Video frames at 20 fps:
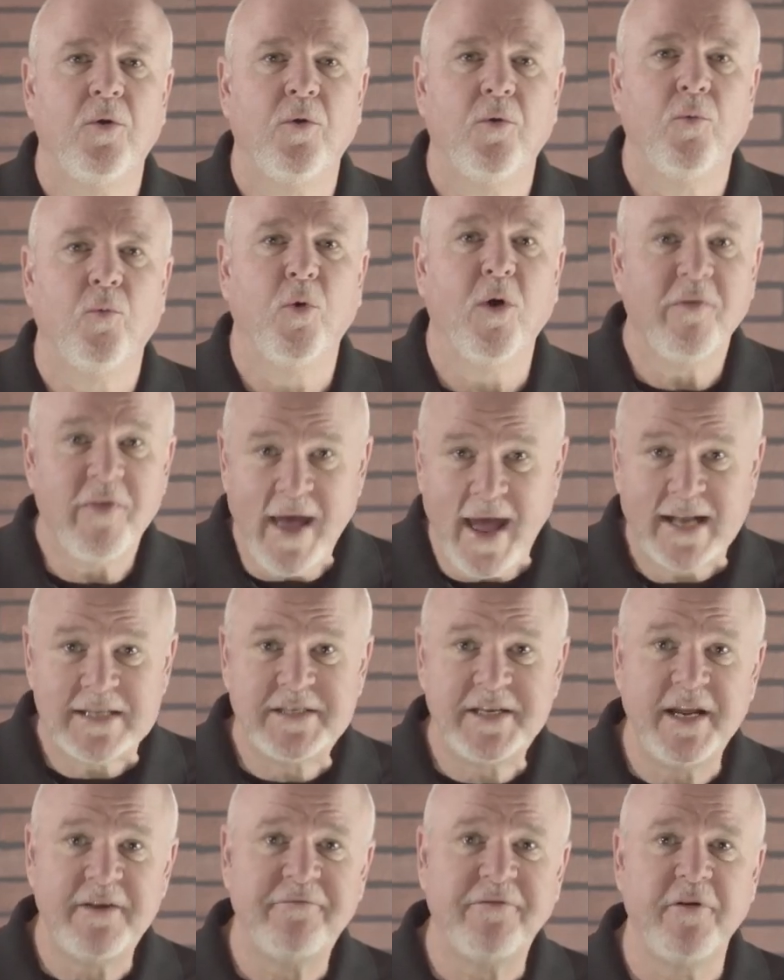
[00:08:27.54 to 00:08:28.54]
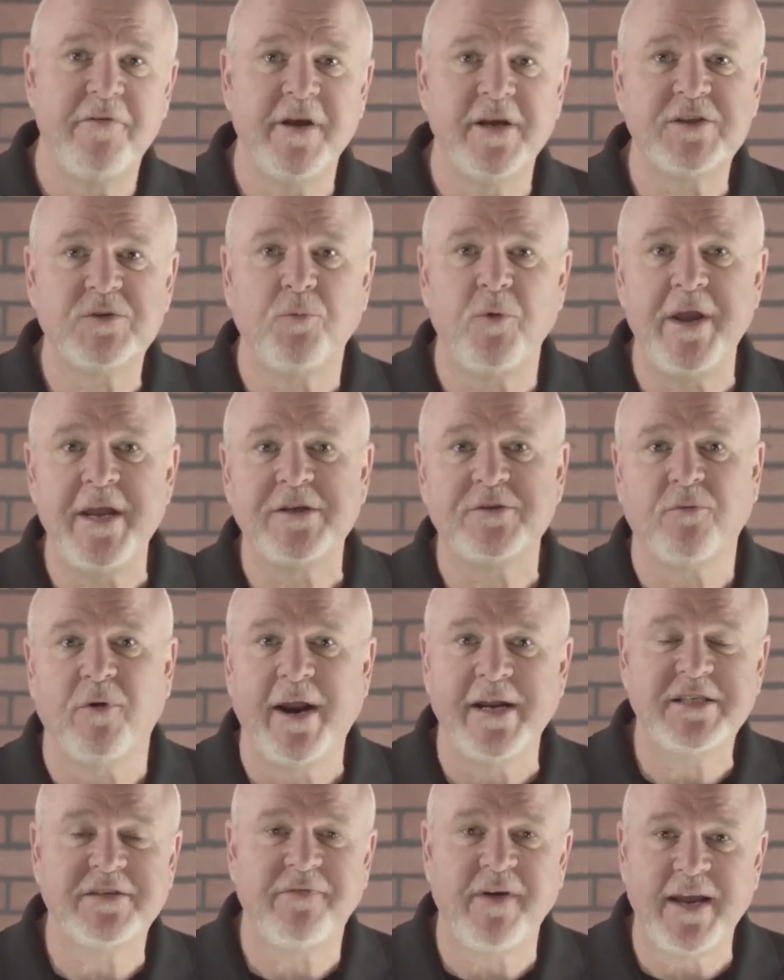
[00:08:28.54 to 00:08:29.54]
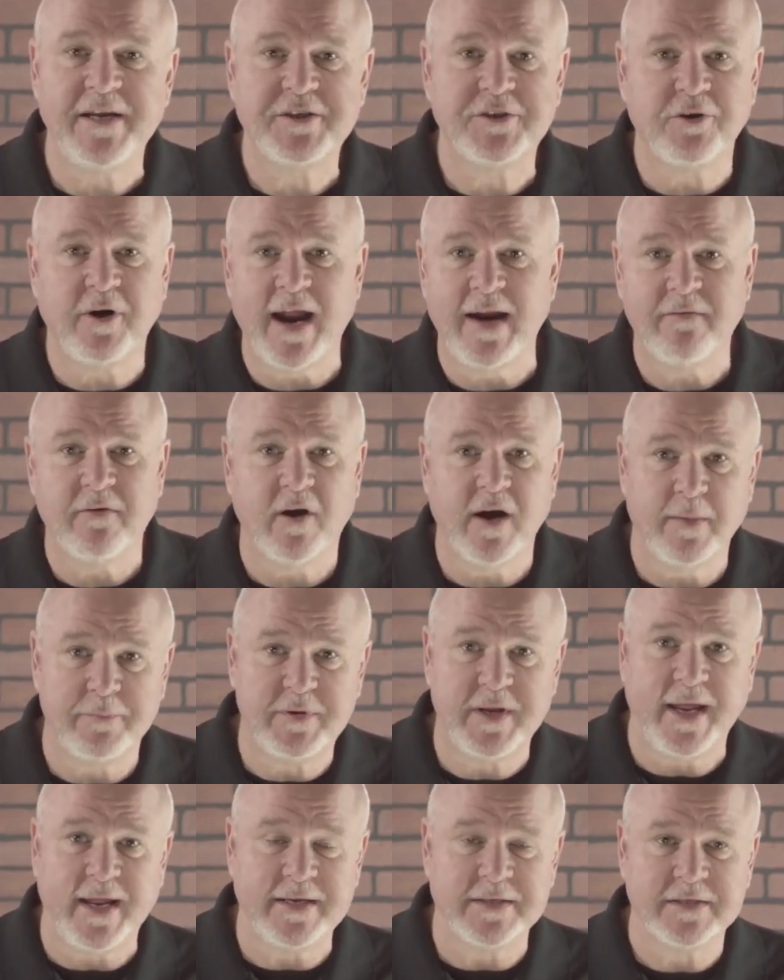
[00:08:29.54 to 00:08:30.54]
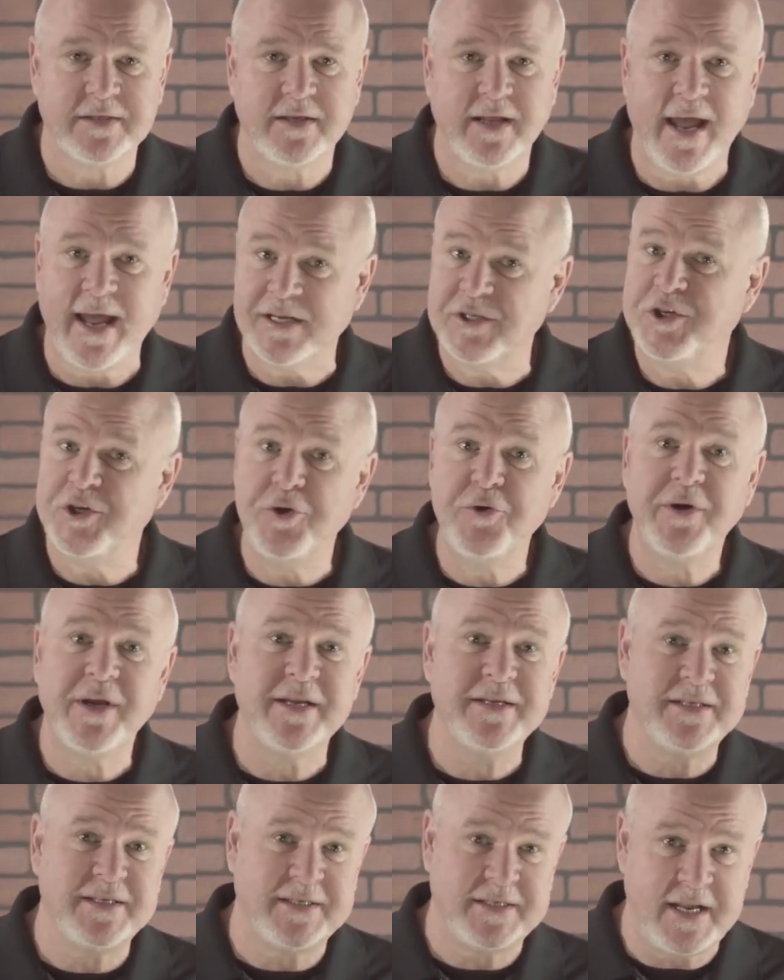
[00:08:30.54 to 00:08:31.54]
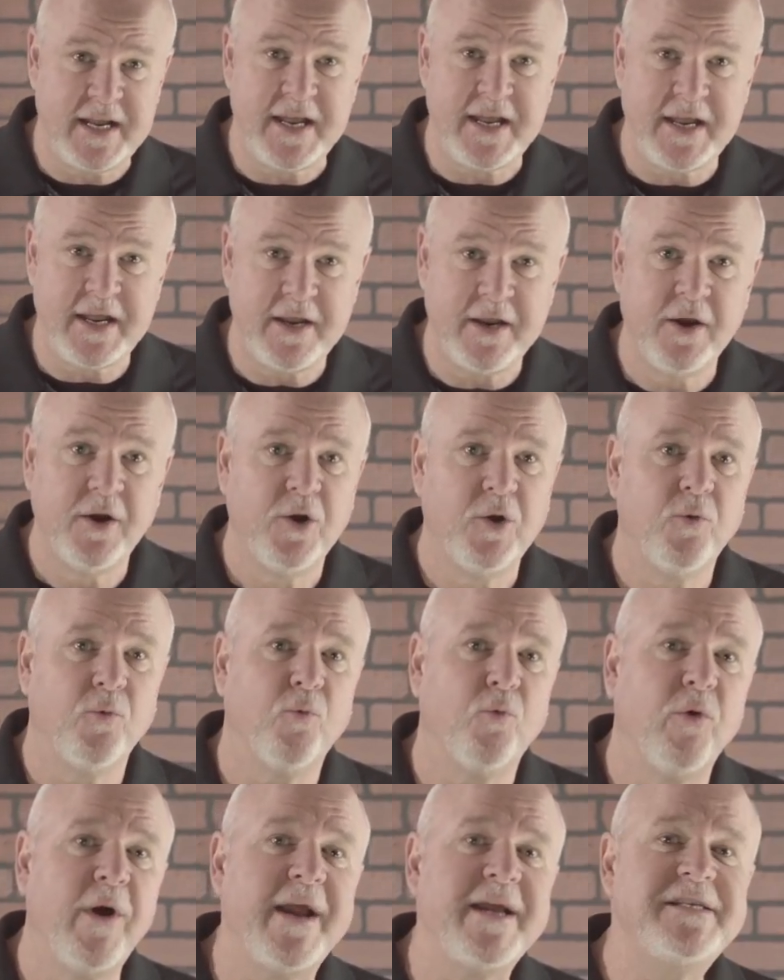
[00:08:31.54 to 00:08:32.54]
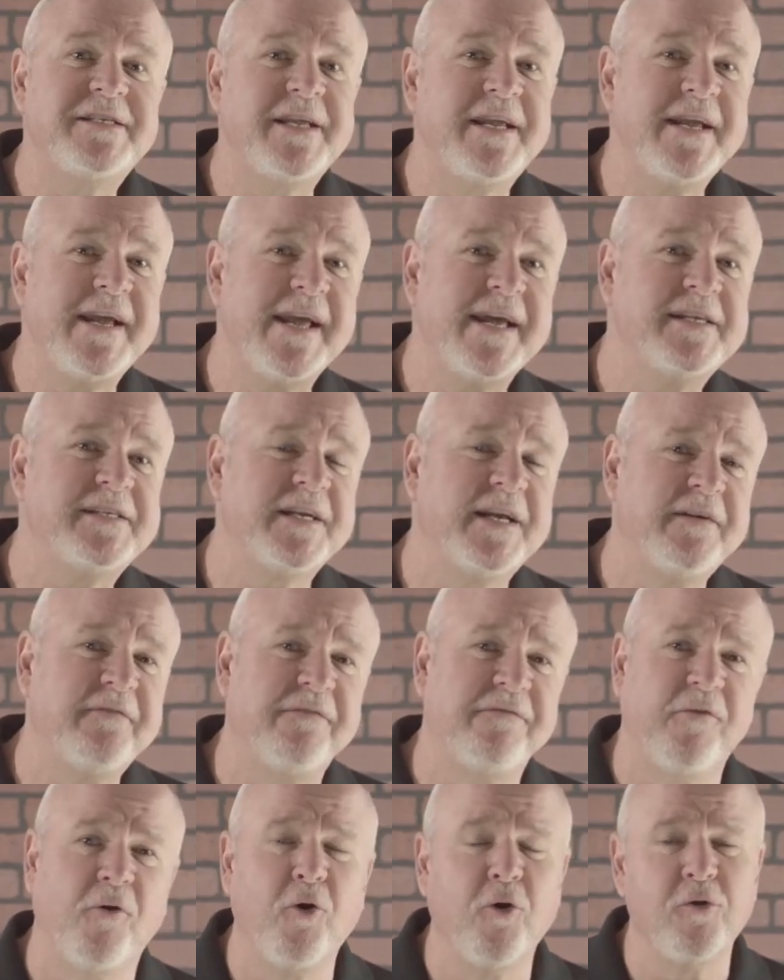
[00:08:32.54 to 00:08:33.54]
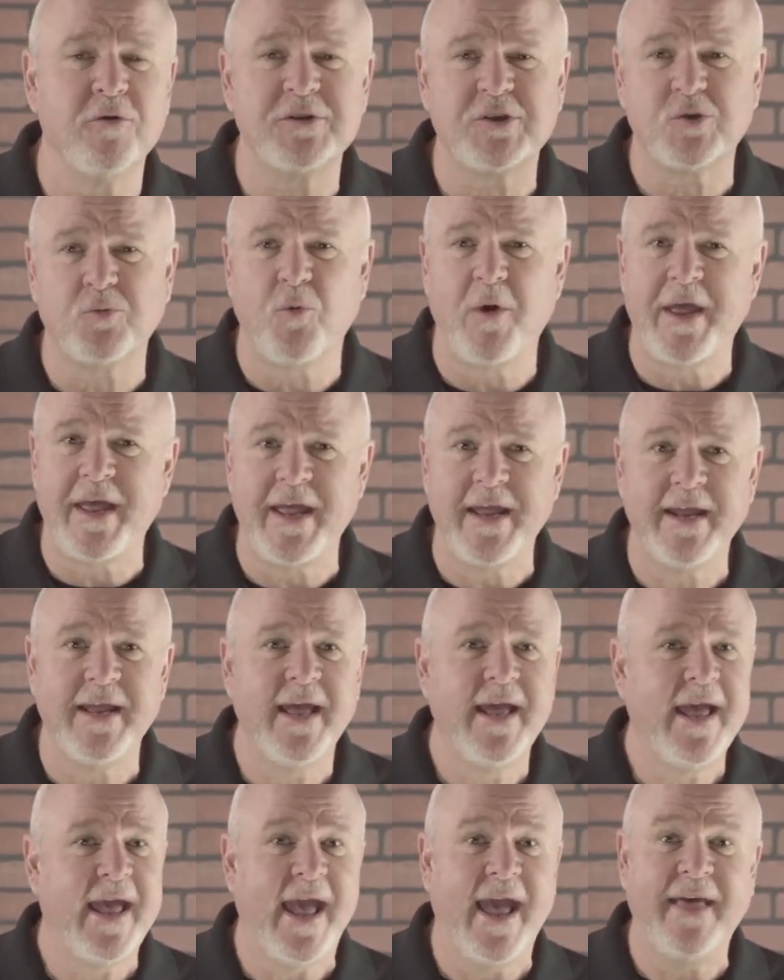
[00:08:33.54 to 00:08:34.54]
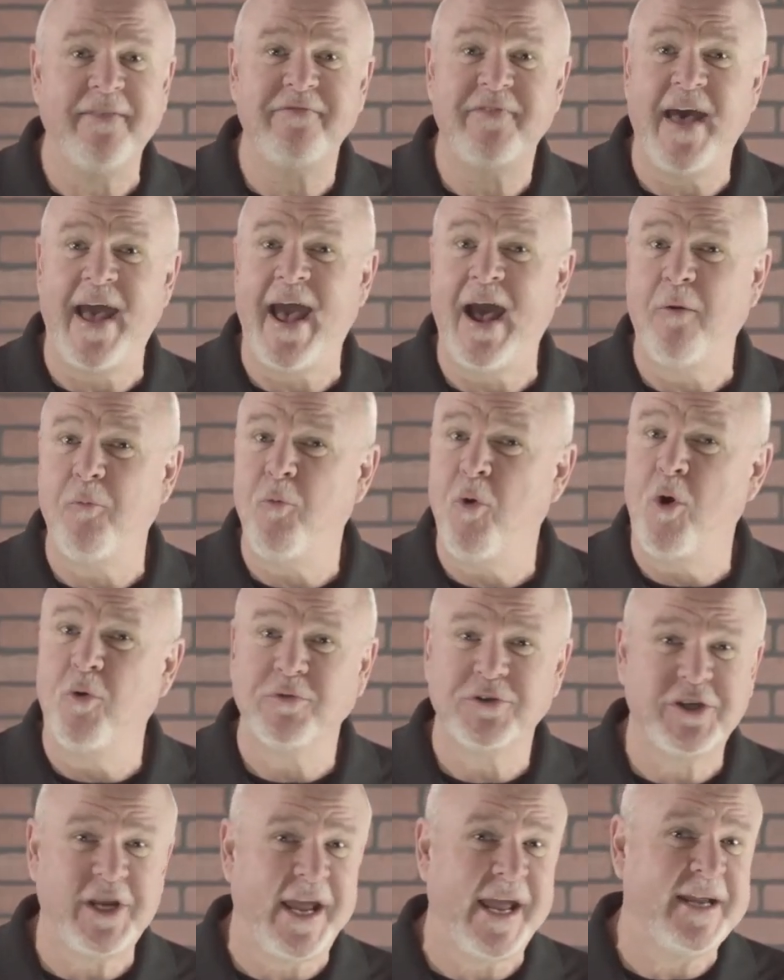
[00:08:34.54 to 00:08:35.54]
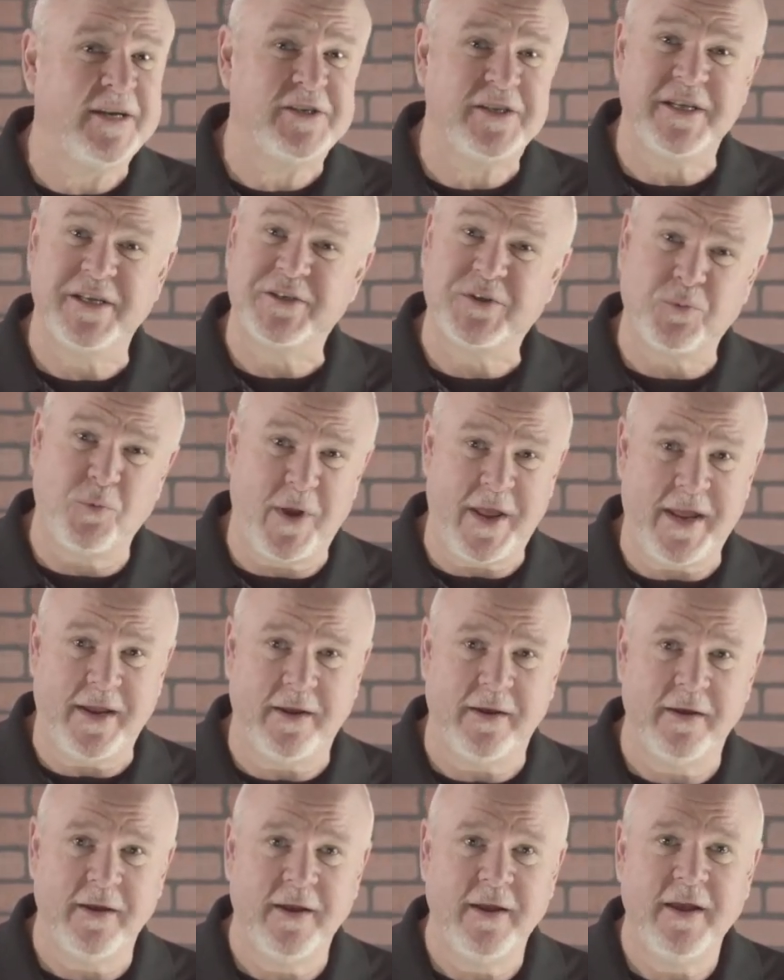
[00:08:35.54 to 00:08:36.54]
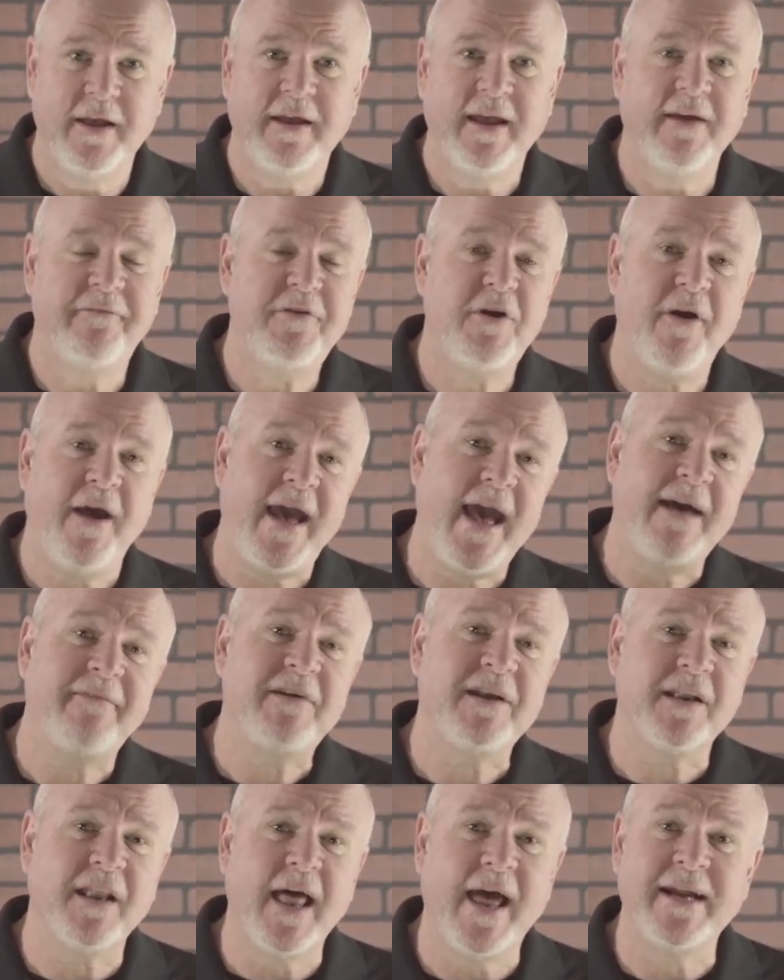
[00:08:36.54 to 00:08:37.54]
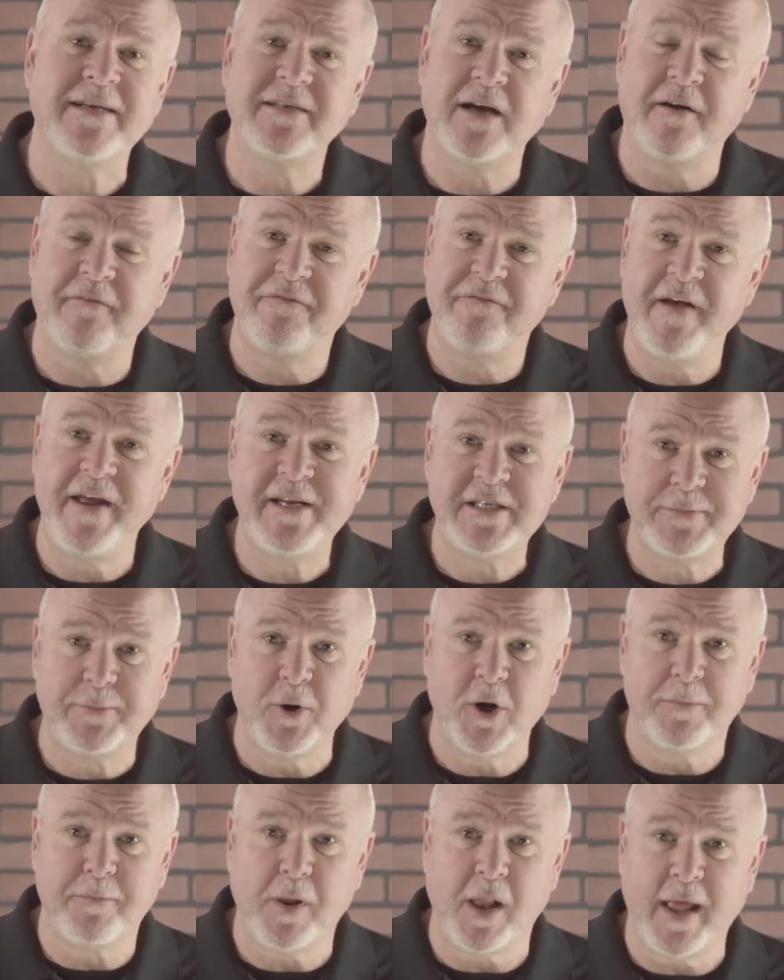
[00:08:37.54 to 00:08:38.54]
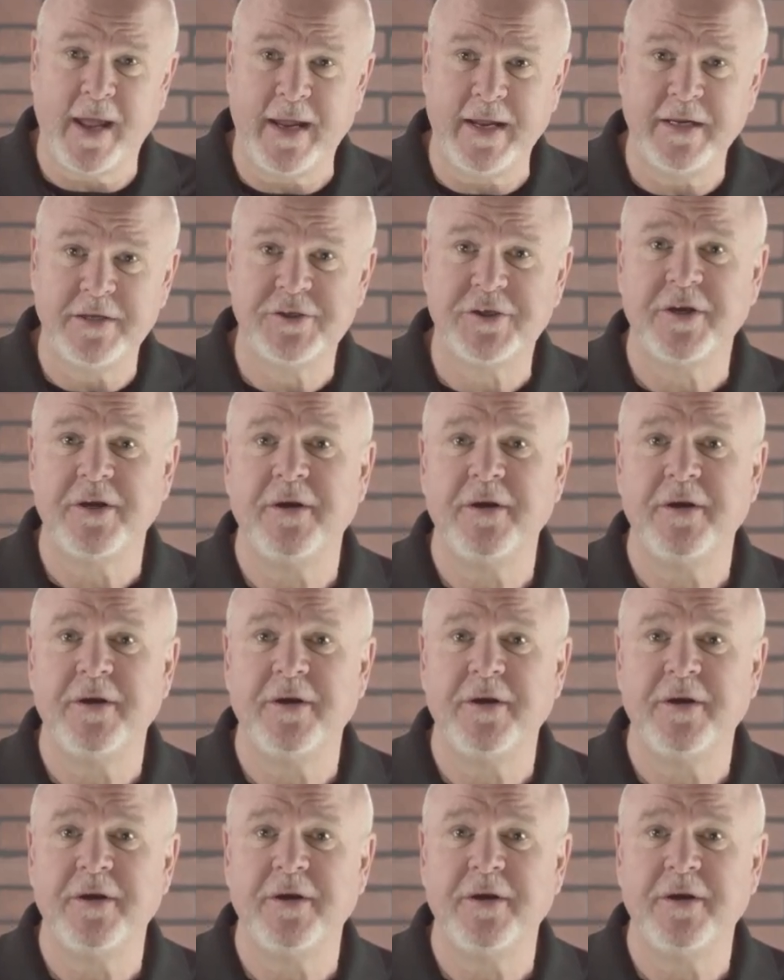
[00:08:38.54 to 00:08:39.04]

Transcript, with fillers: Well, that's it for this week's Race Face Driver Updates. As you can see, racing is in full swing, and that won't change this week. If you haven't liked our Facebook page,